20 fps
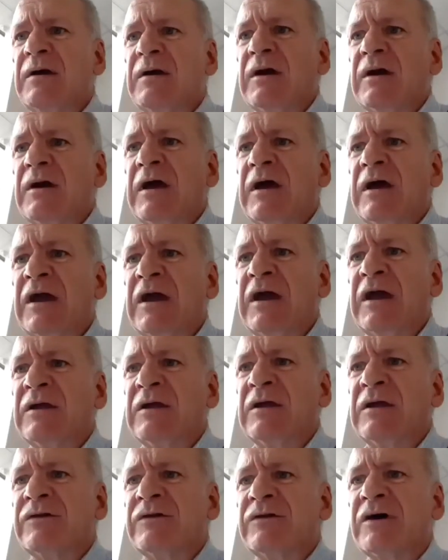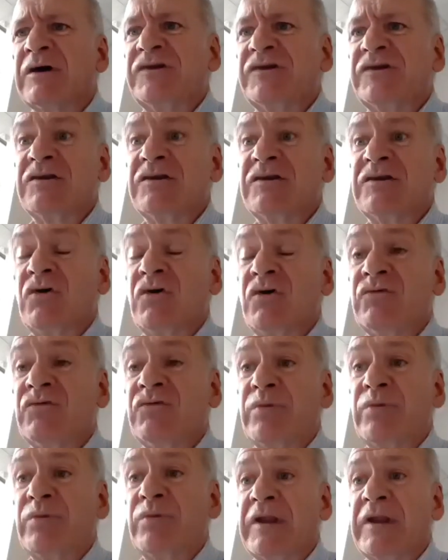and Dane Gutenberg
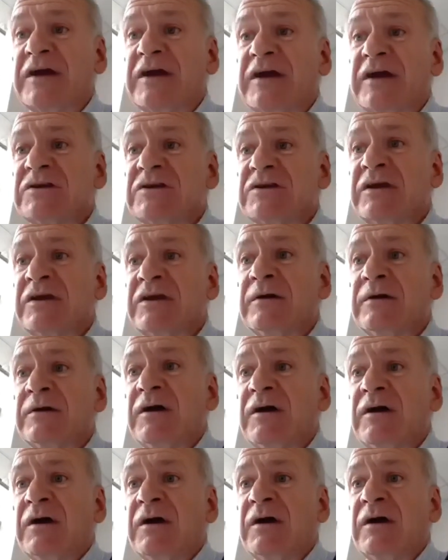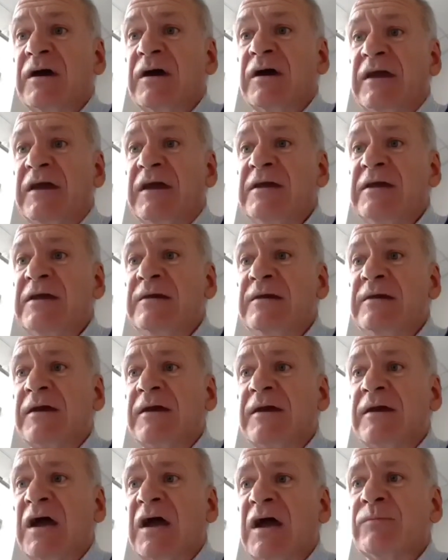actually, he came in
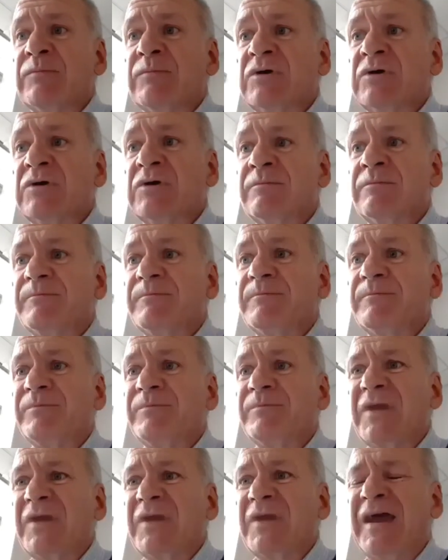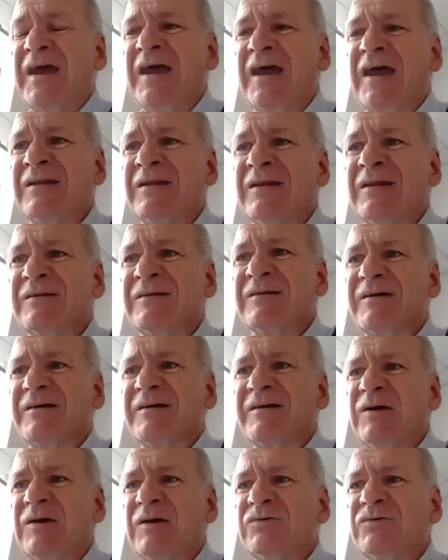and he was trying
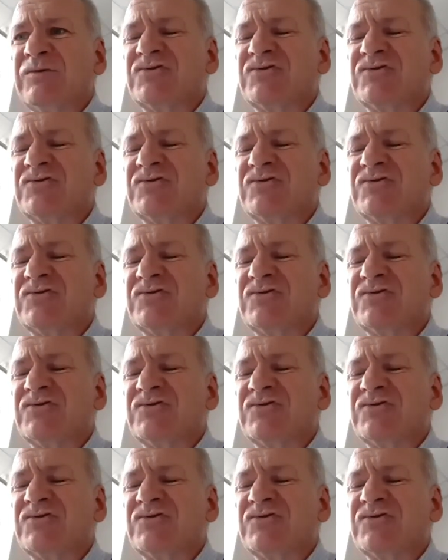to